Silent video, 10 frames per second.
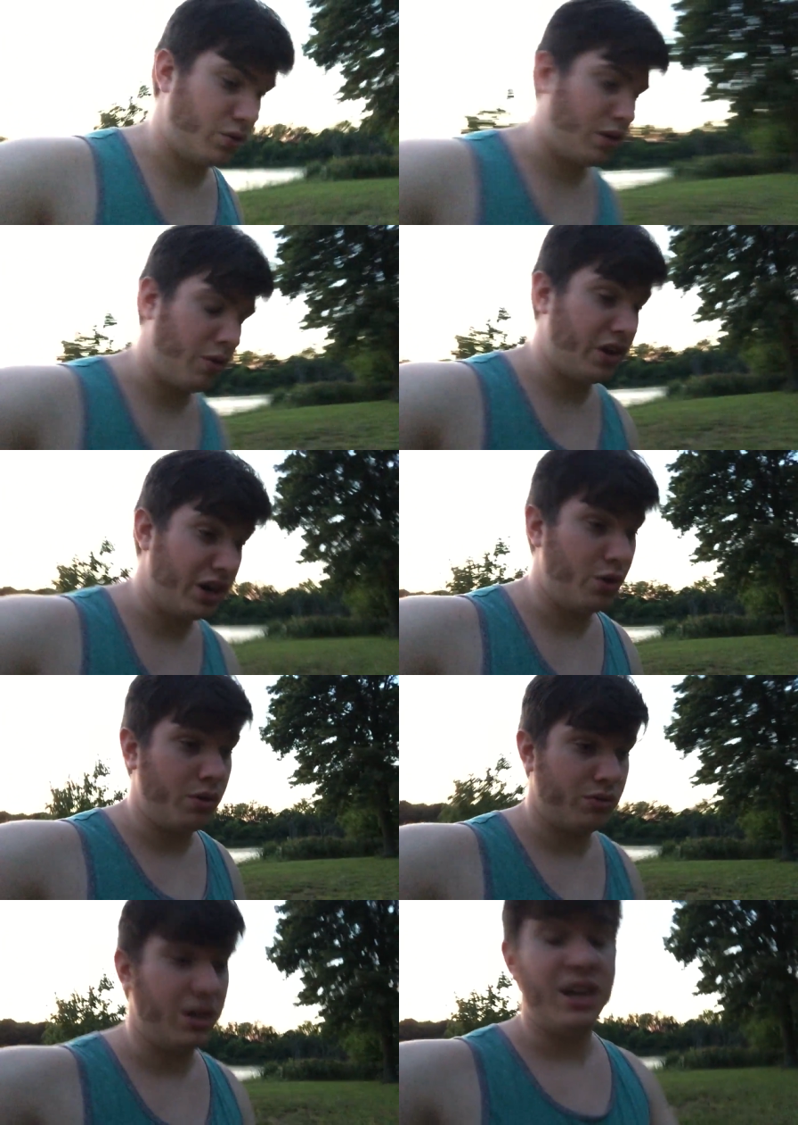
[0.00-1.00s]
doing well, and I
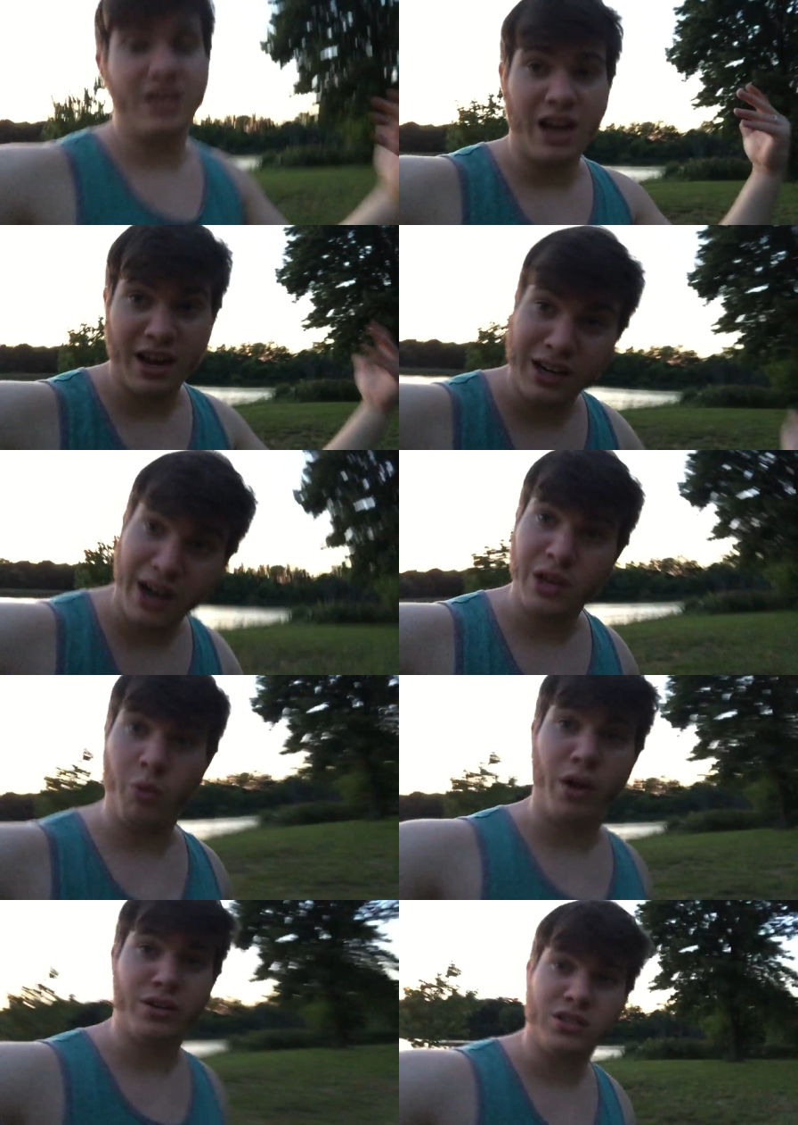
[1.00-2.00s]
knew he was. He died at
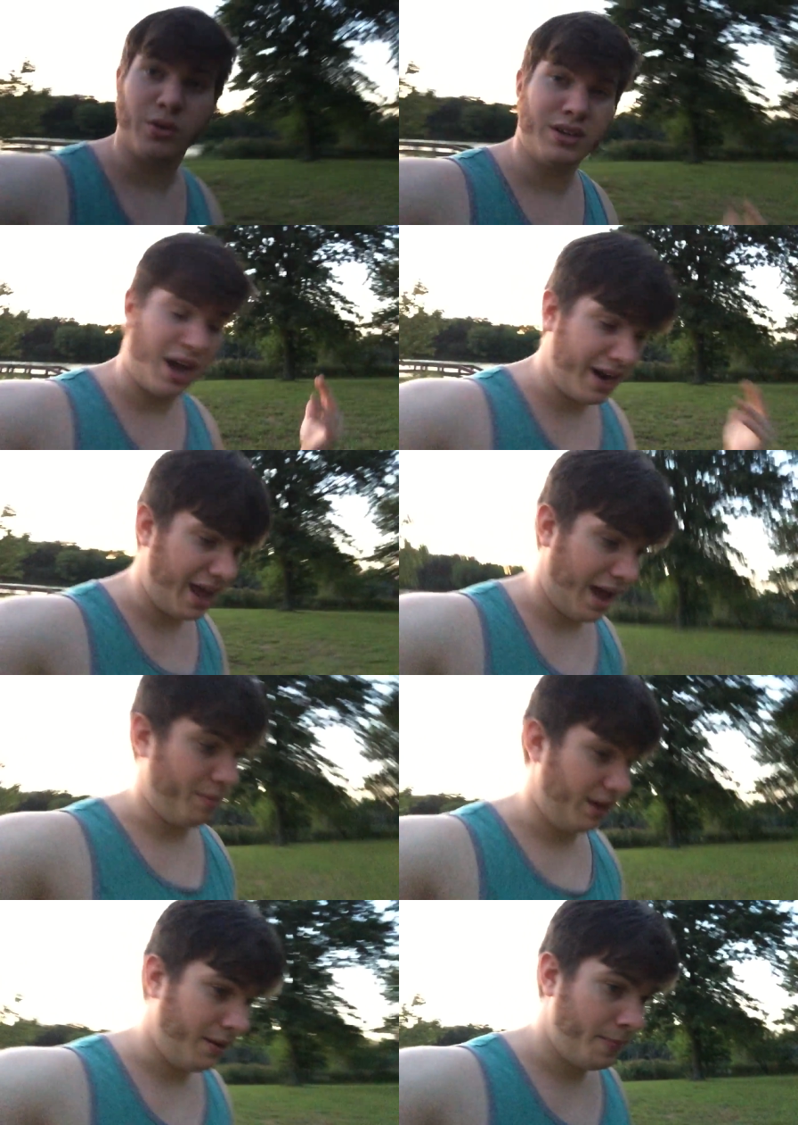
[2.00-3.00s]
91, so he died
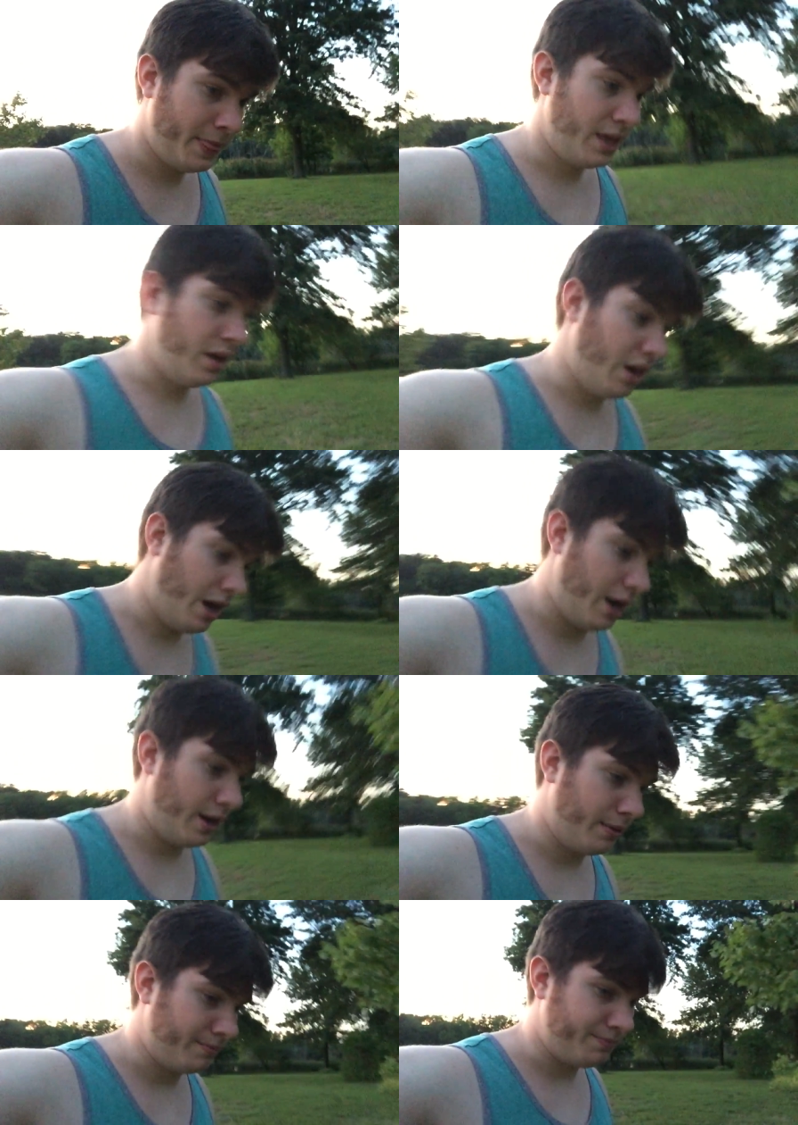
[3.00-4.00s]
happy.
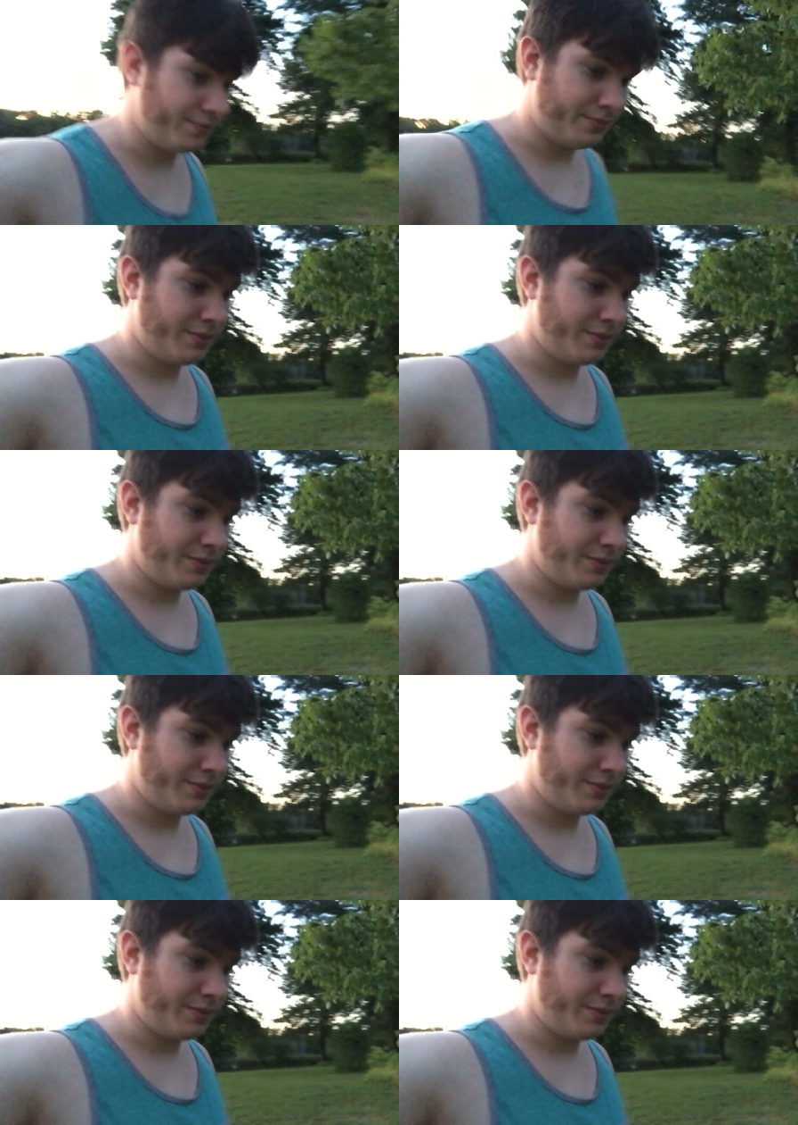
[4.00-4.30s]
Um,